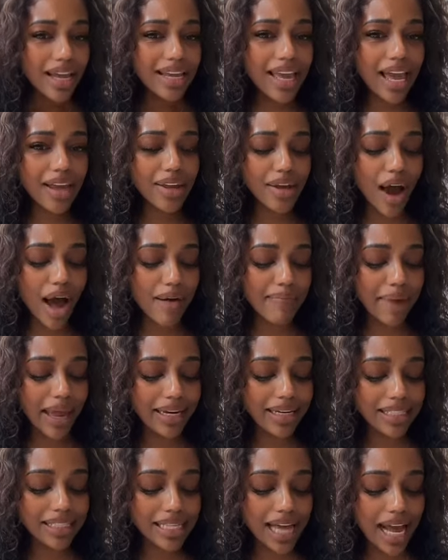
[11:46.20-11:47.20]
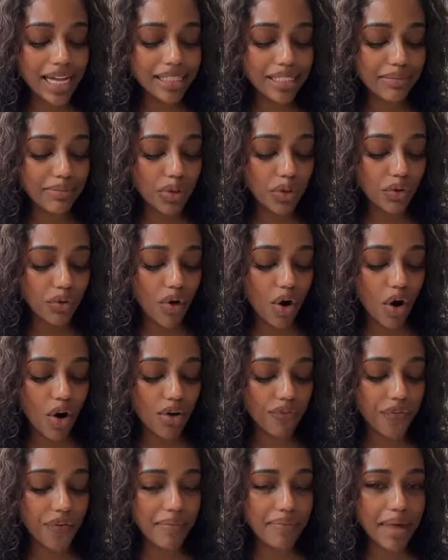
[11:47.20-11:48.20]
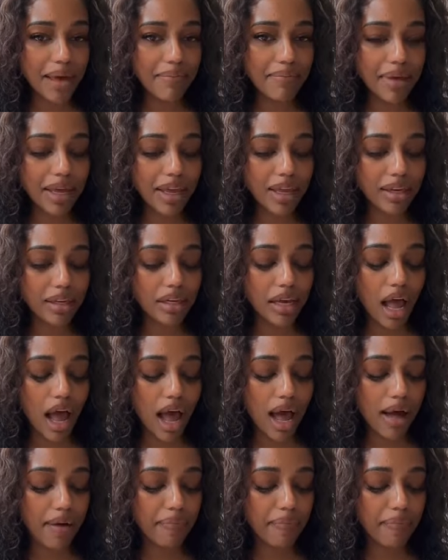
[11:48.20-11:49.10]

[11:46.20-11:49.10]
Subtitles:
Yeah, y'all may decide to move on from them and